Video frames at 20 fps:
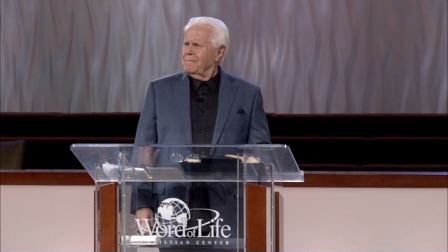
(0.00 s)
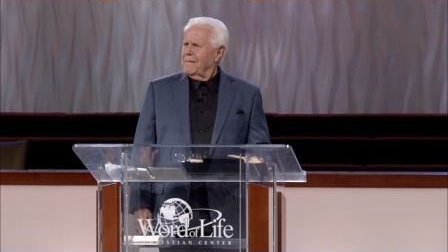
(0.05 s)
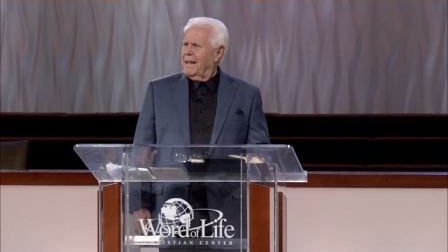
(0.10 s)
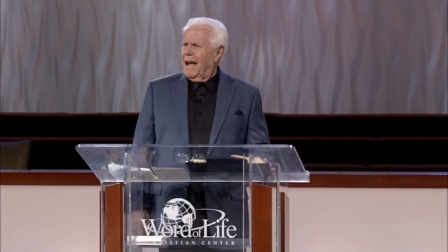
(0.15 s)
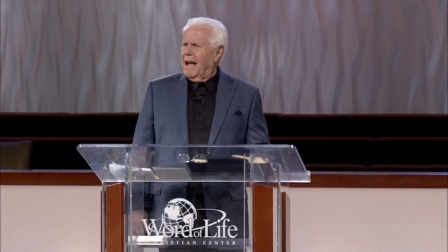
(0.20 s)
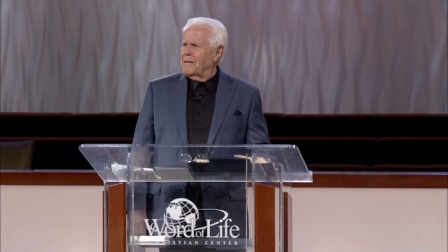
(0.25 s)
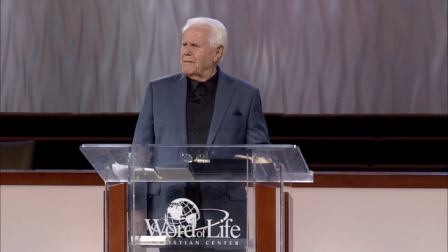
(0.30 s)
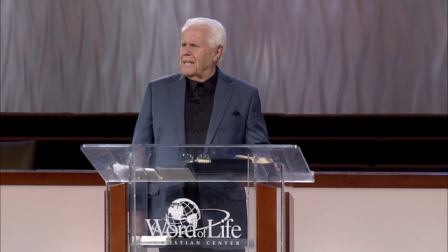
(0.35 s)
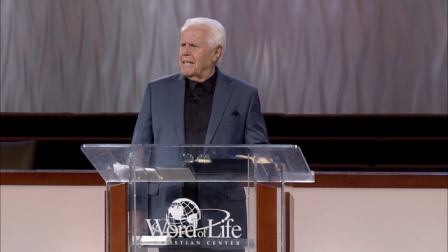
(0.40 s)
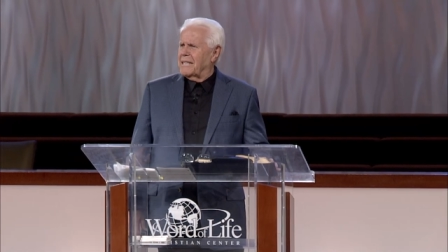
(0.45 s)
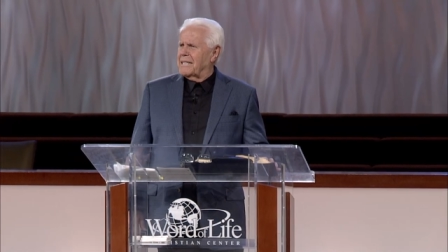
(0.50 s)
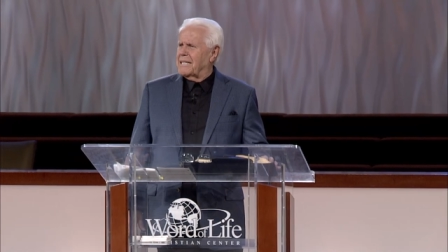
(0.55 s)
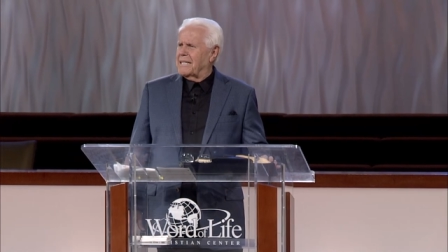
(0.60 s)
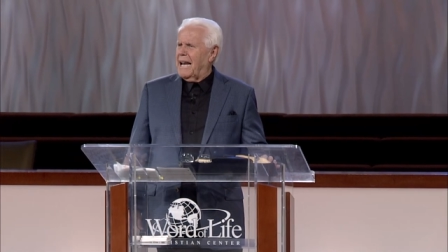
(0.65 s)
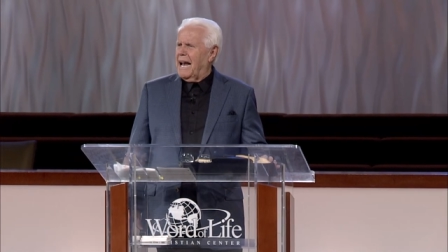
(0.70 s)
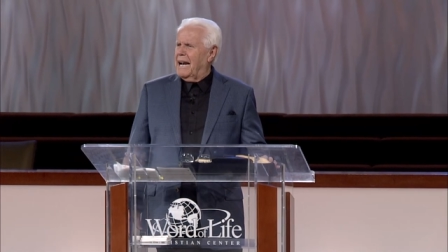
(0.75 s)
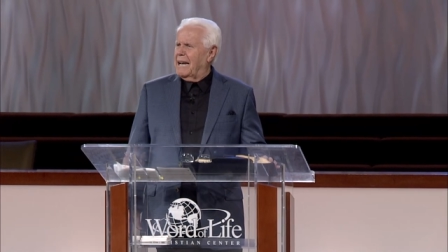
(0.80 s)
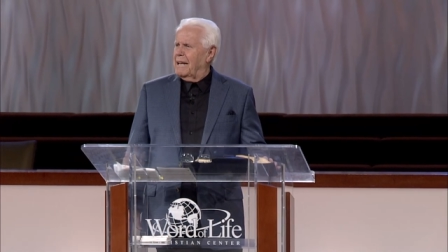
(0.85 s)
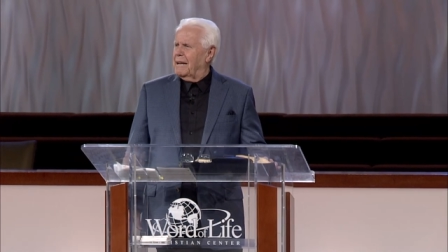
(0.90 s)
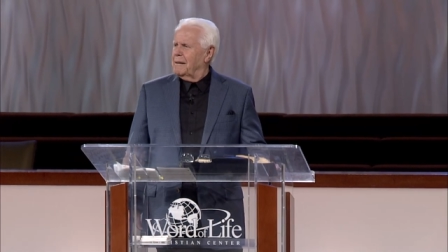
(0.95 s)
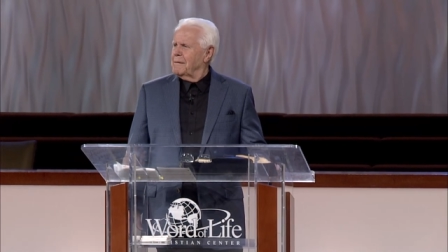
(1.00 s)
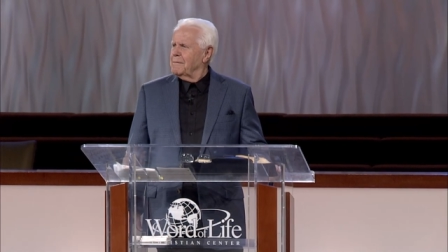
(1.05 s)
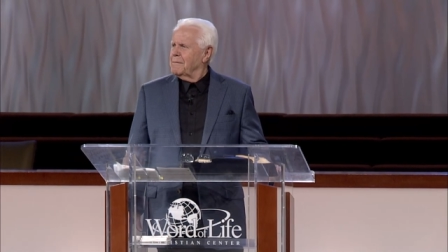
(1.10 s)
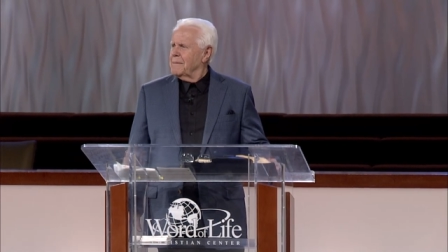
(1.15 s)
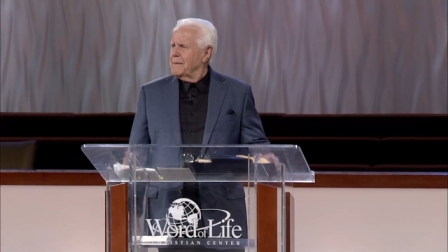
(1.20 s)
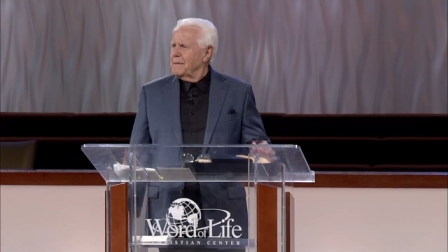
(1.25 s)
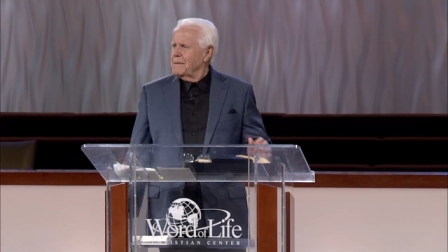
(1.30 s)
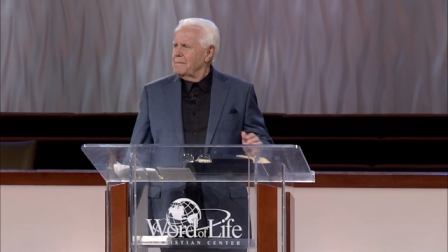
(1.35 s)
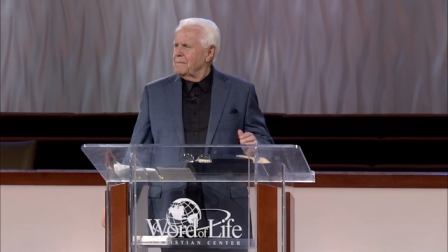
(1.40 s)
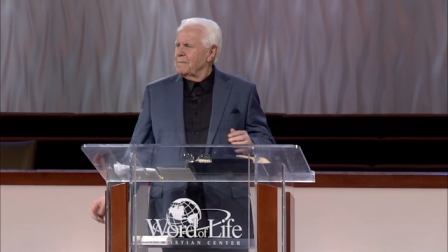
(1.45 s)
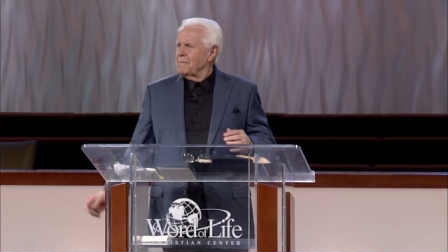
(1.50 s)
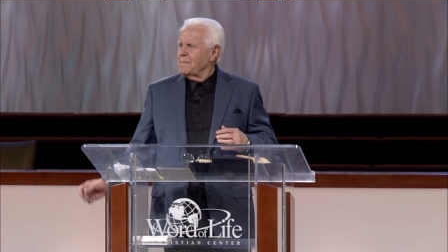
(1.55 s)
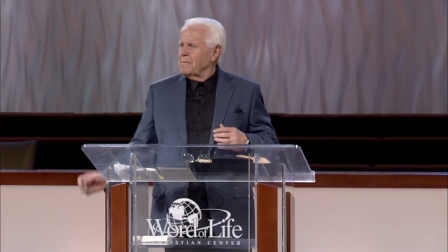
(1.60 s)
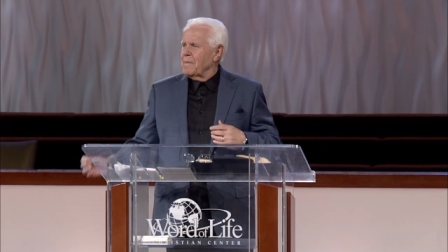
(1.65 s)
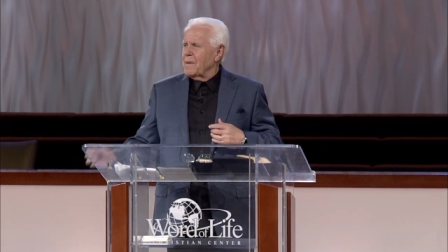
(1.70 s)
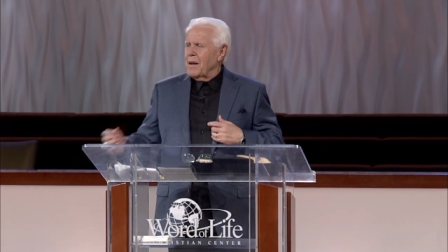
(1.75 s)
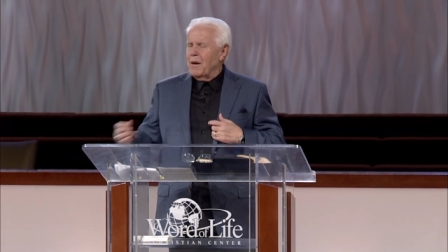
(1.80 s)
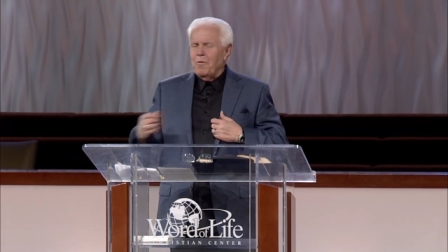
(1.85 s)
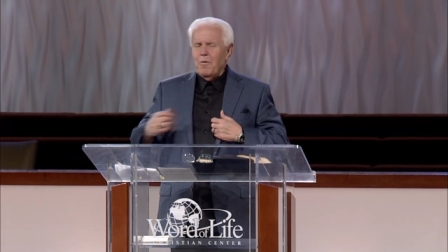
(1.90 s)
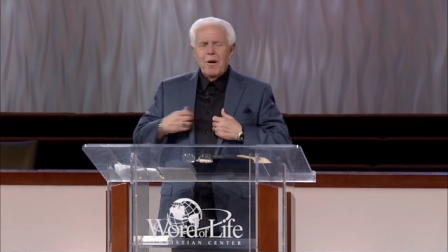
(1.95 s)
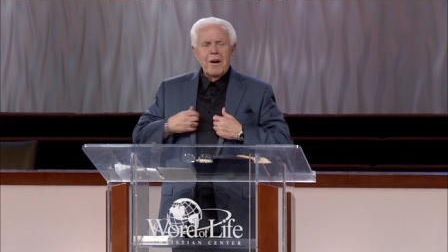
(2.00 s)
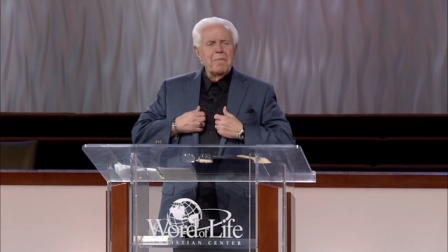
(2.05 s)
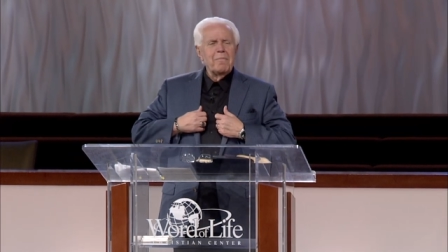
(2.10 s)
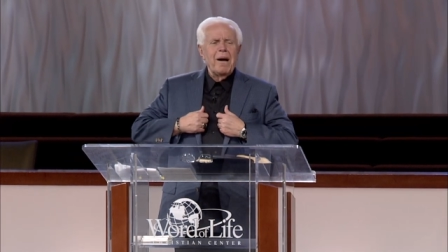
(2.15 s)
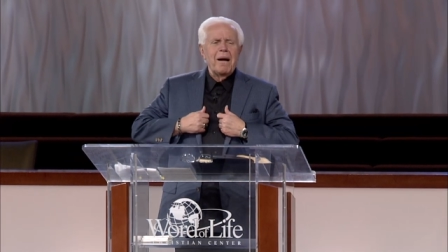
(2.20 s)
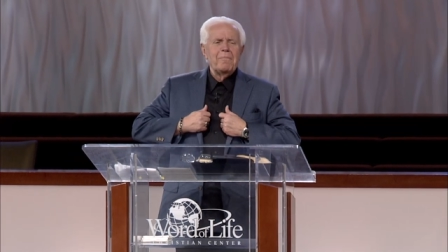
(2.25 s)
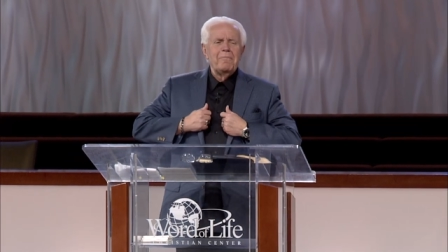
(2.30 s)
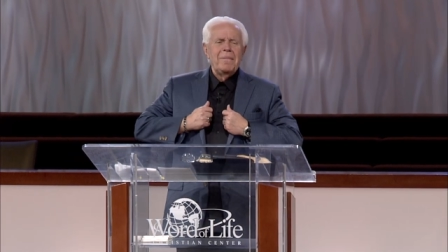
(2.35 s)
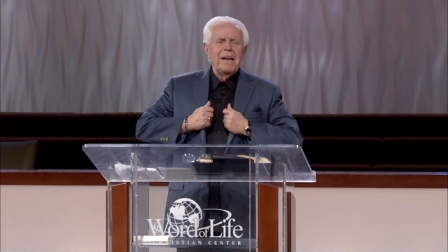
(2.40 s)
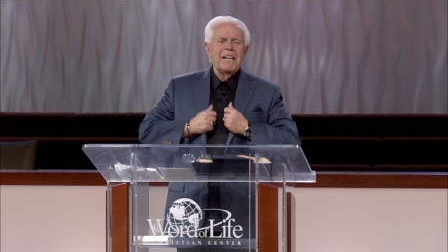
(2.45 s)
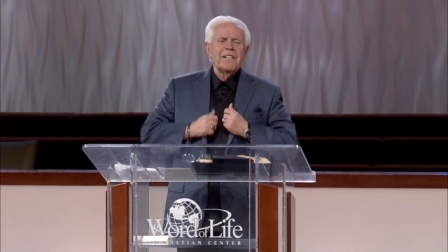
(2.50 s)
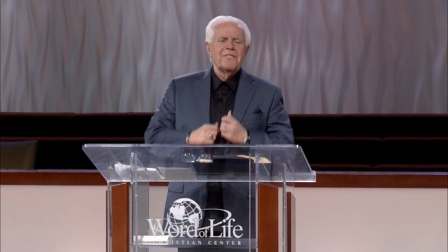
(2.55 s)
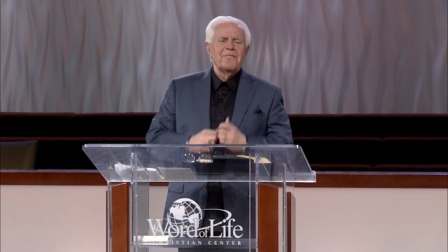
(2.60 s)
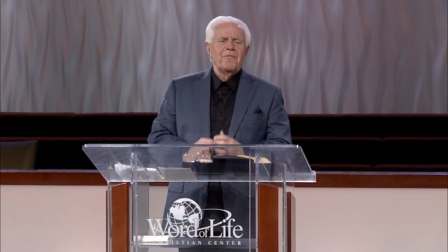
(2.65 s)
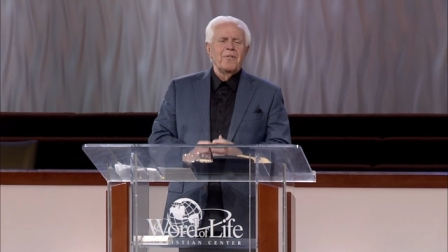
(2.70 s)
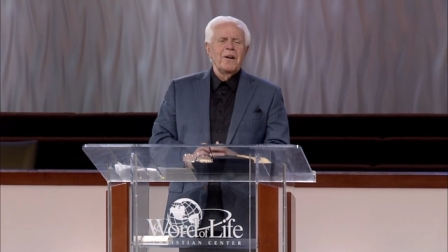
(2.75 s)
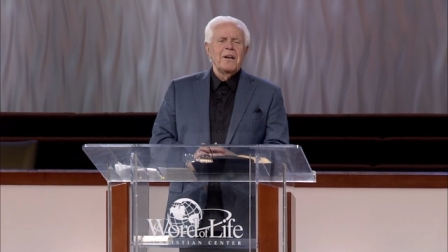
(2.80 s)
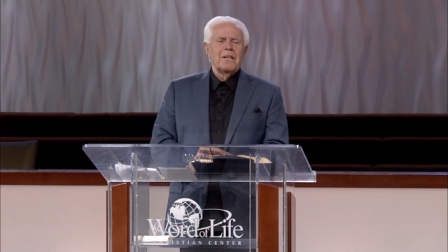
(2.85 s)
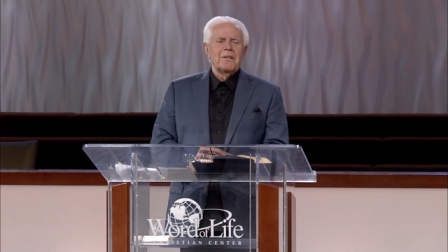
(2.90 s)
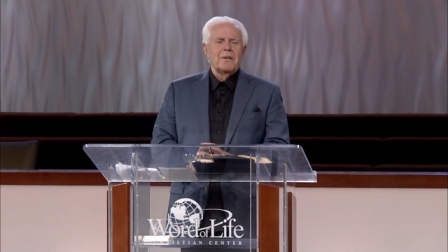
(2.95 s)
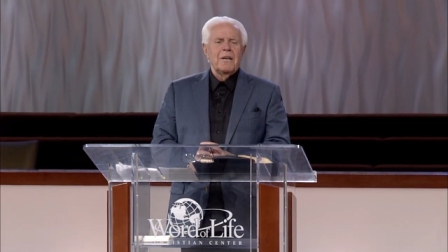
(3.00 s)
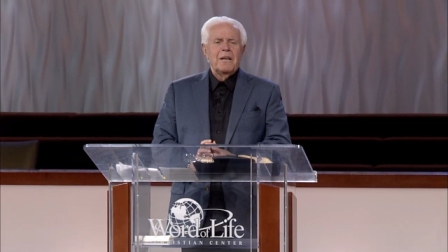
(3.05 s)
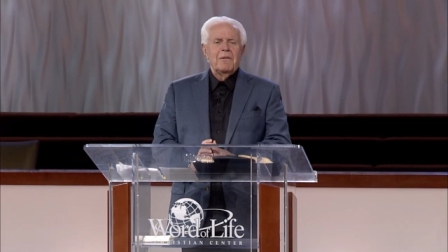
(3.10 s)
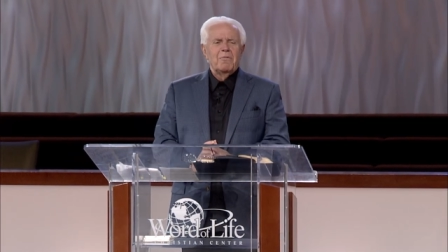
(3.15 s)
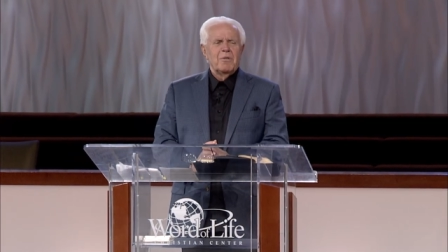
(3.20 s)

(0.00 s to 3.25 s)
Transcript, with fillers: I was excited. And one of my best friends